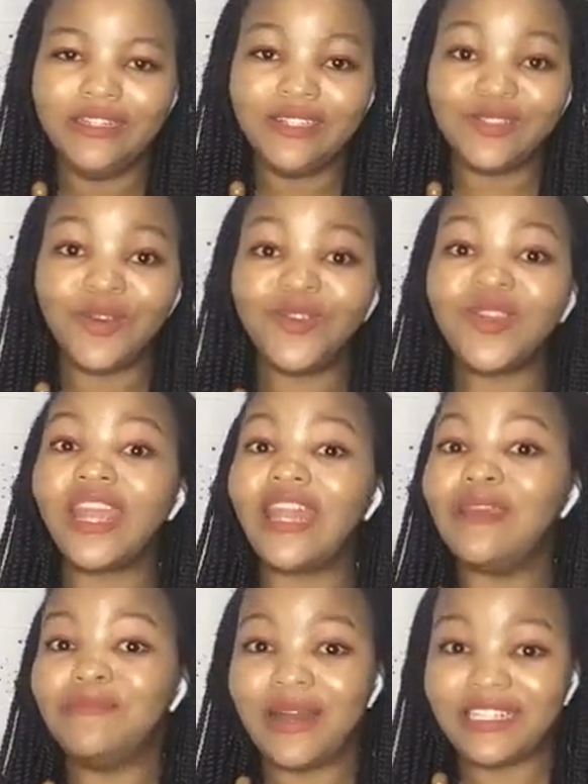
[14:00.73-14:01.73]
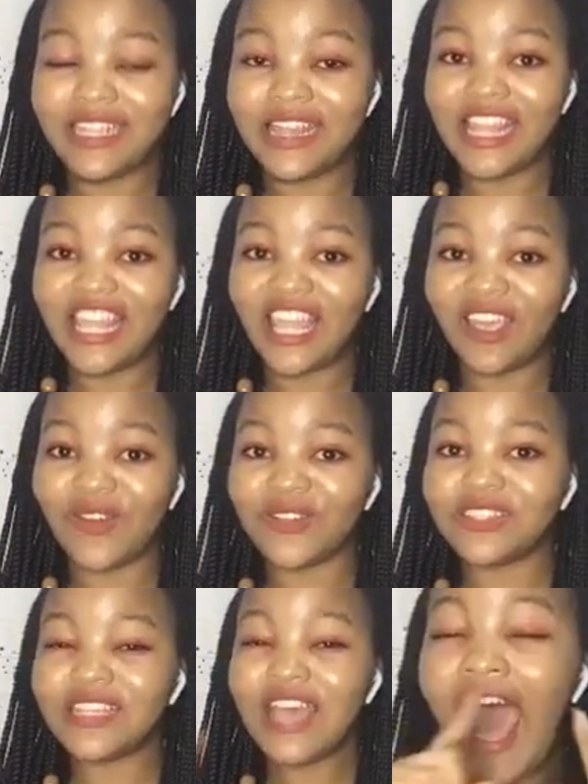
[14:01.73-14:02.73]
So you can imagine the chaos.
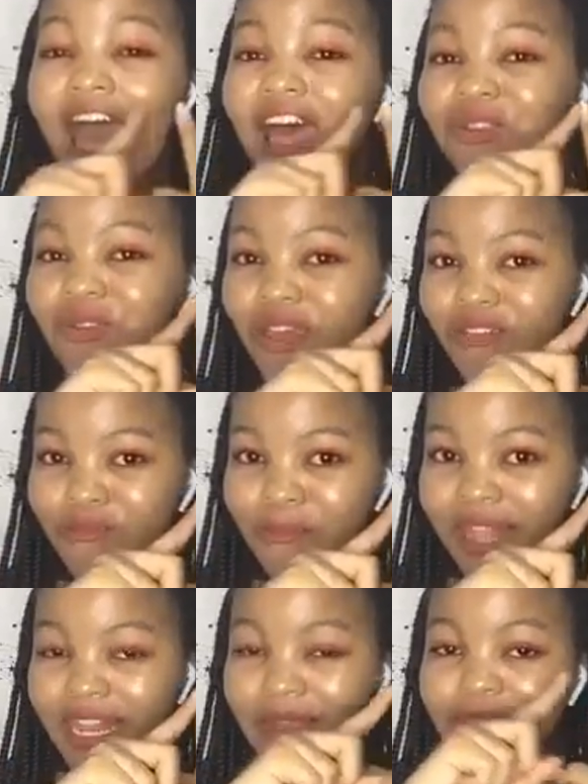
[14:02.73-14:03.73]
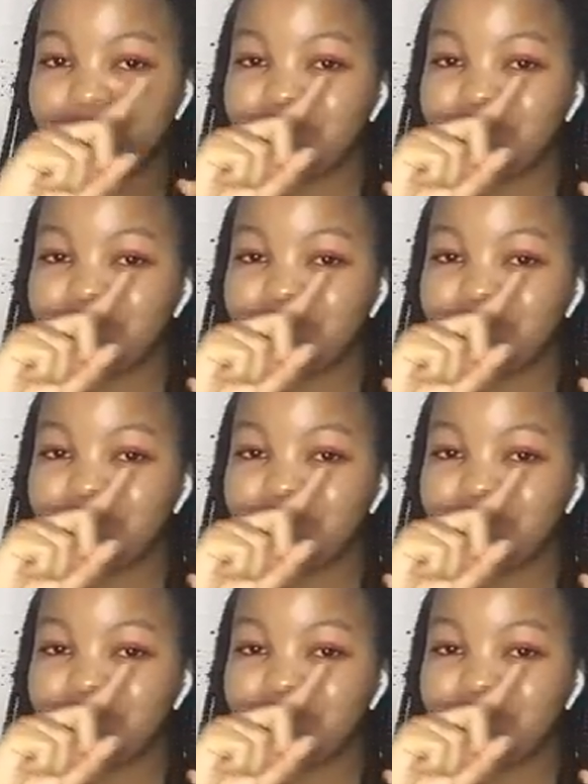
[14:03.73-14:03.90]
I don't have money.